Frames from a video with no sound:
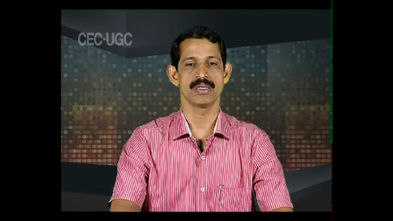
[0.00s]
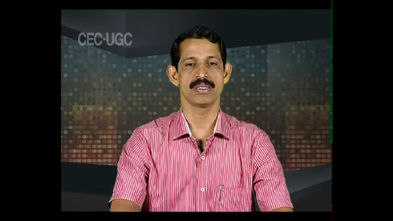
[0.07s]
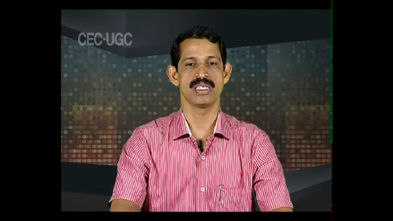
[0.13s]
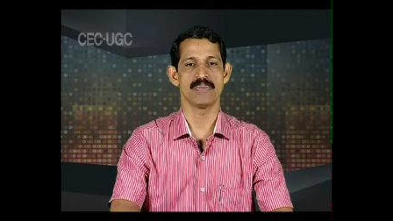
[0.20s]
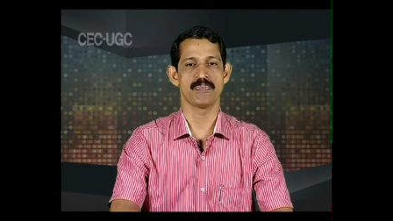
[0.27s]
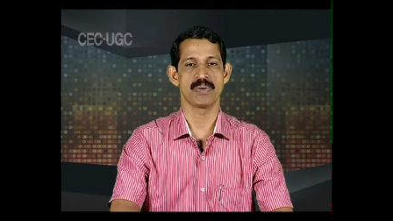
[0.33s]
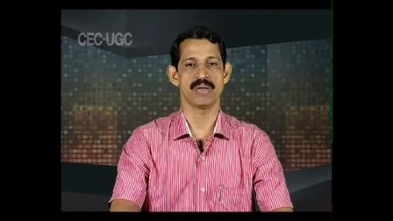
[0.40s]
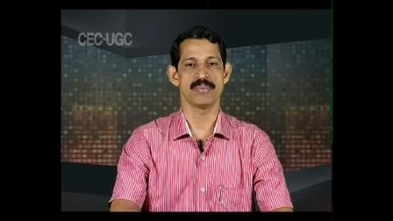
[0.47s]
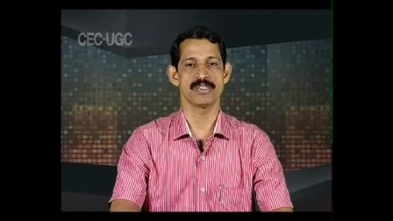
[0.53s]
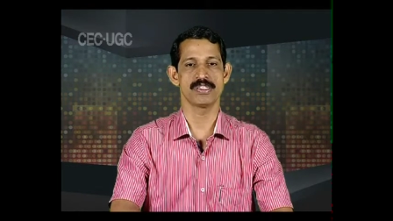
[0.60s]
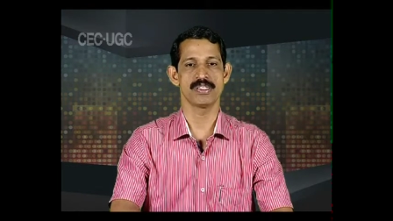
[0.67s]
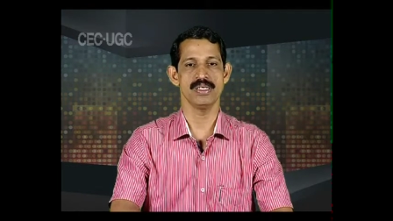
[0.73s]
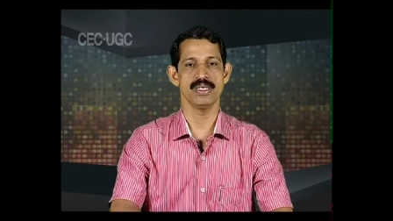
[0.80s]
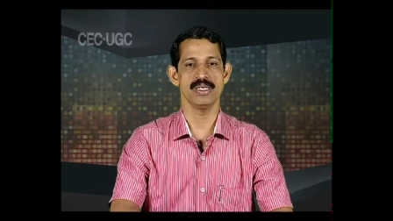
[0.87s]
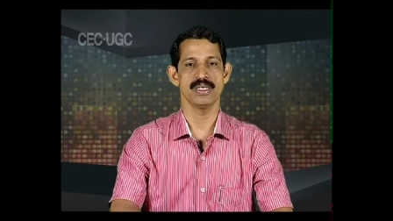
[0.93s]

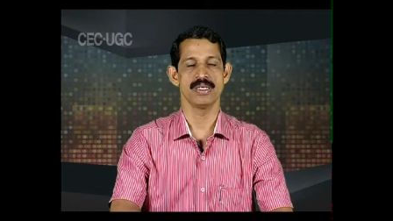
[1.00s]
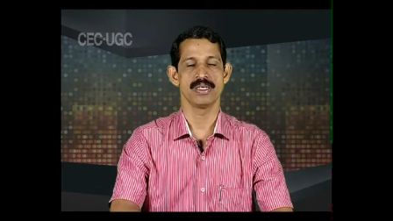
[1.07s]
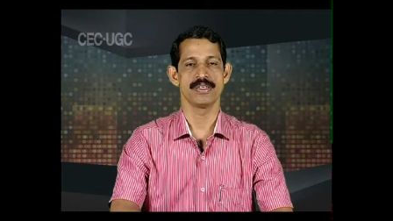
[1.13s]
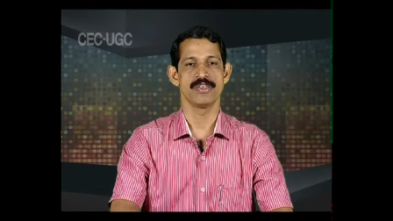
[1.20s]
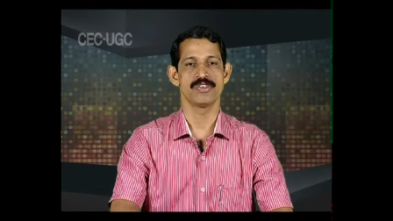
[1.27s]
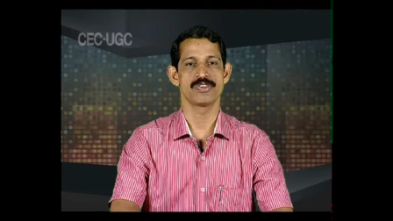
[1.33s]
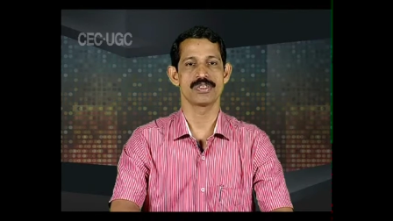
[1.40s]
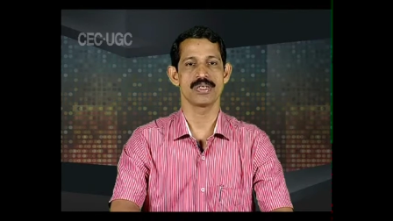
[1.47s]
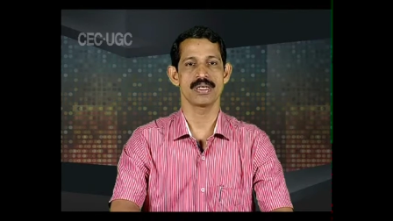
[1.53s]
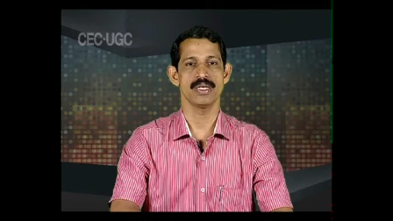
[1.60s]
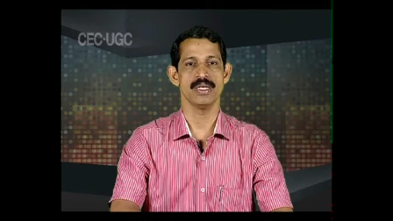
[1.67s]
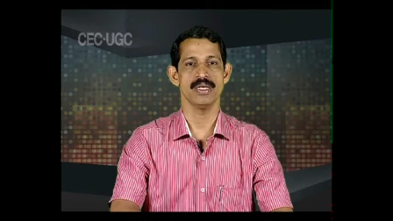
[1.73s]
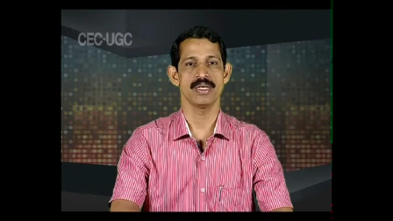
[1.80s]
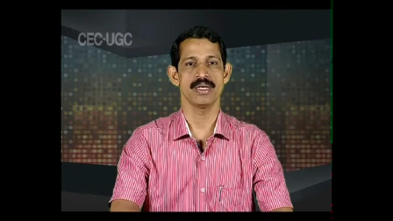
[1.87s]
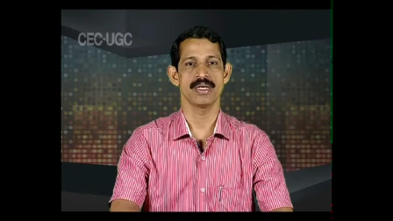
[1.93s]
diplomacy,
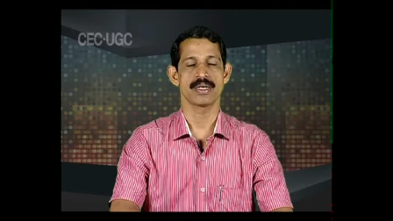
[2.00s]
history,